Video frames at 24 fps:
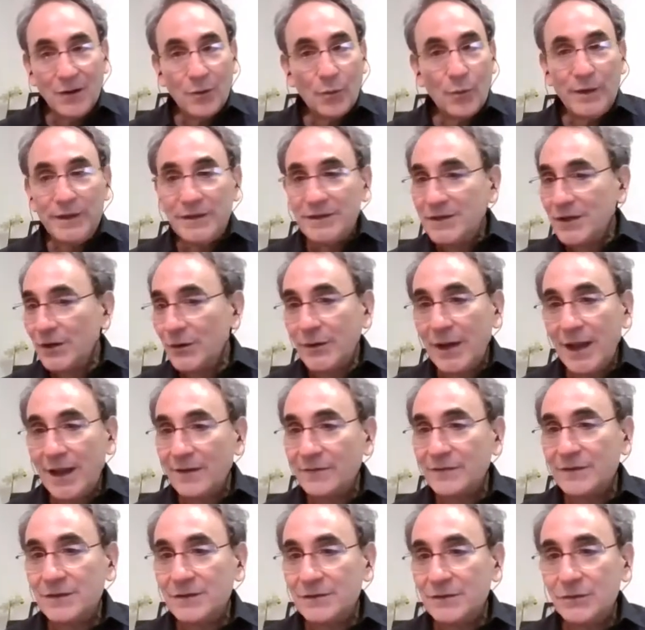We don't
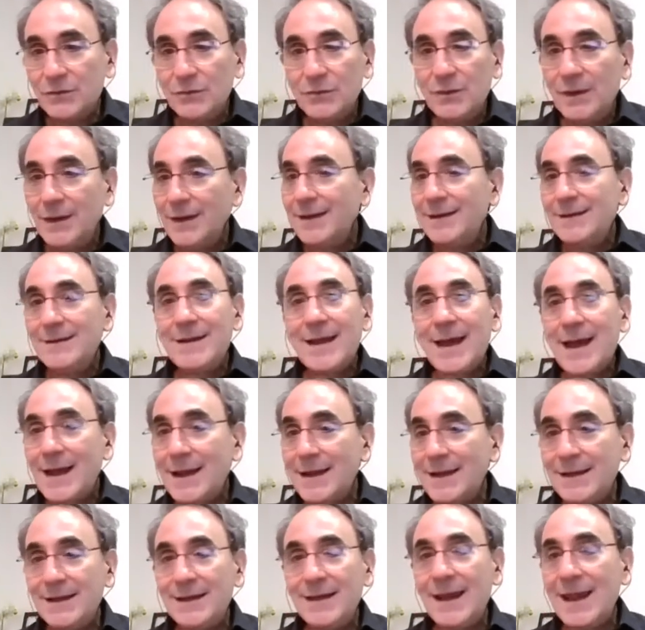have to do
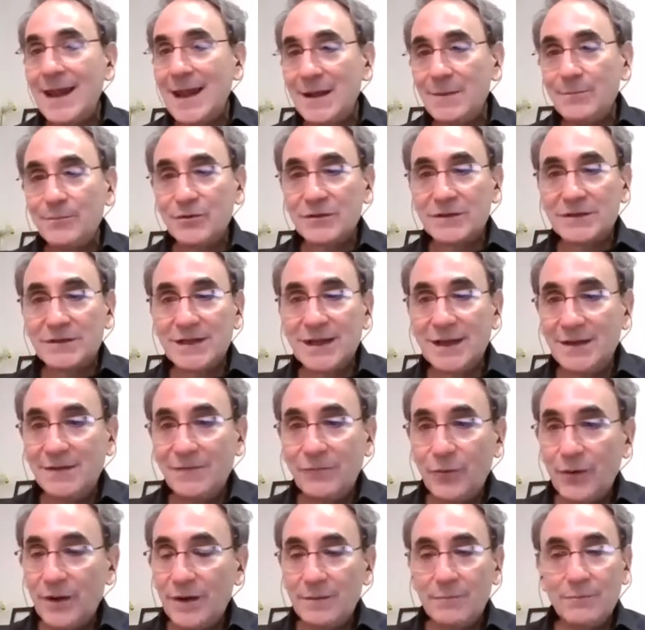ninety-eight percent of
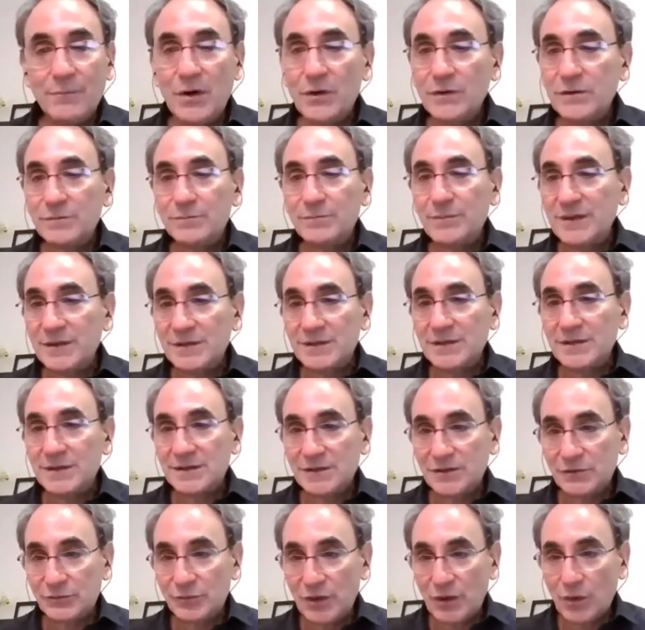what most
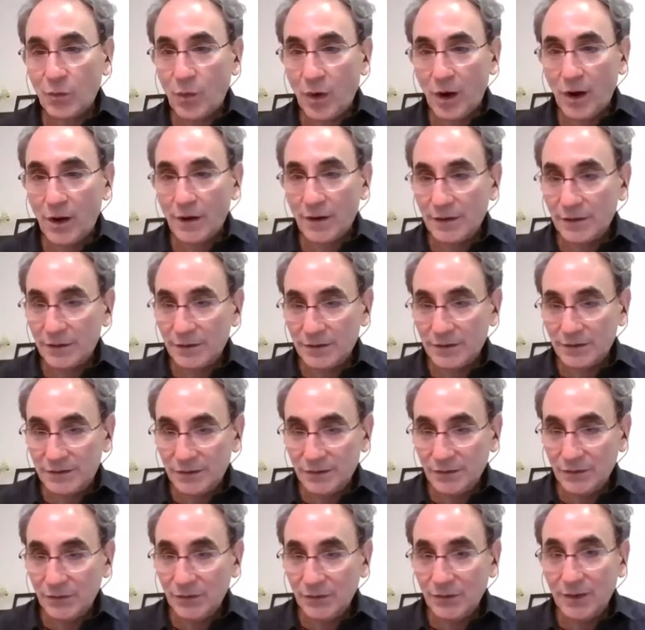businesses require you to
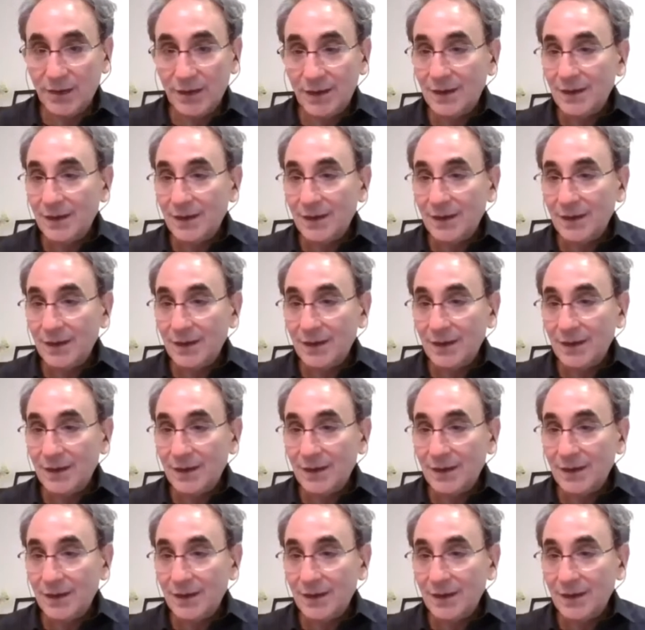do